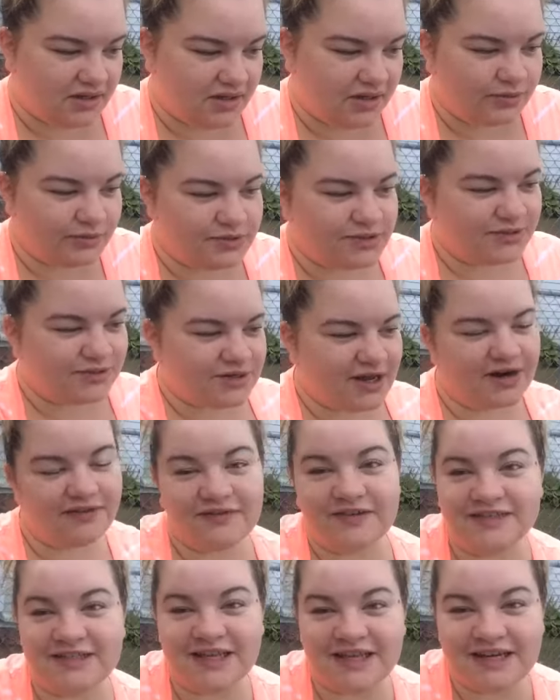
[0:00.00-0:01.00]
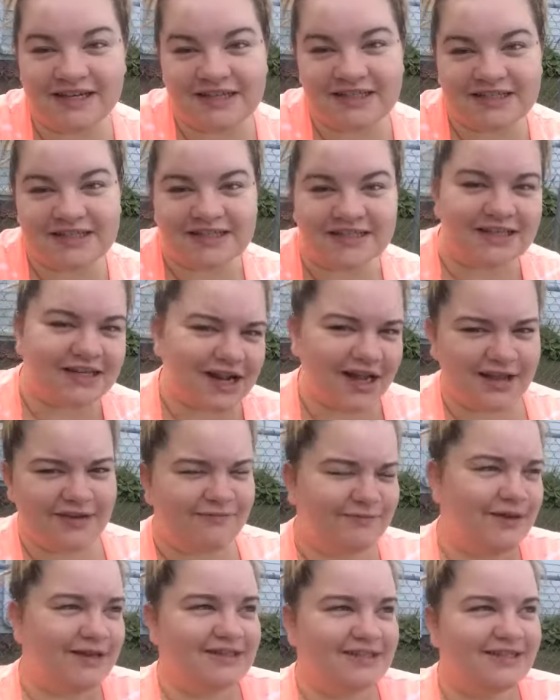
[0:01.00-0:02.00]
it was still kind of exciting to see that I
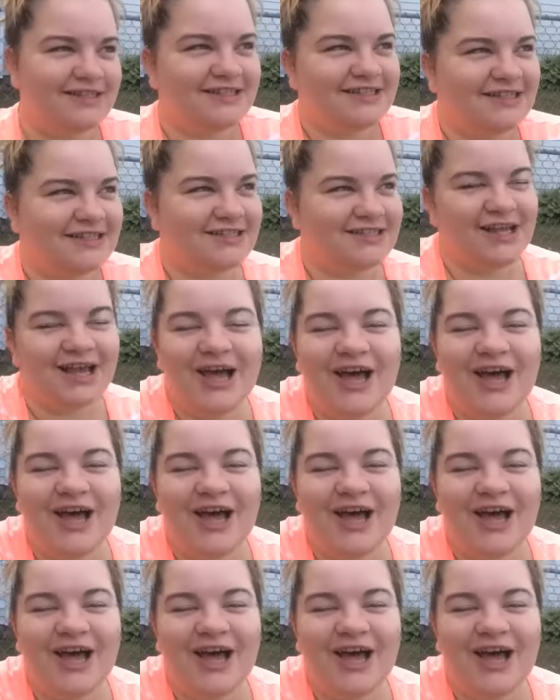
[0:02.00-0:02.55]
have made 10 cents.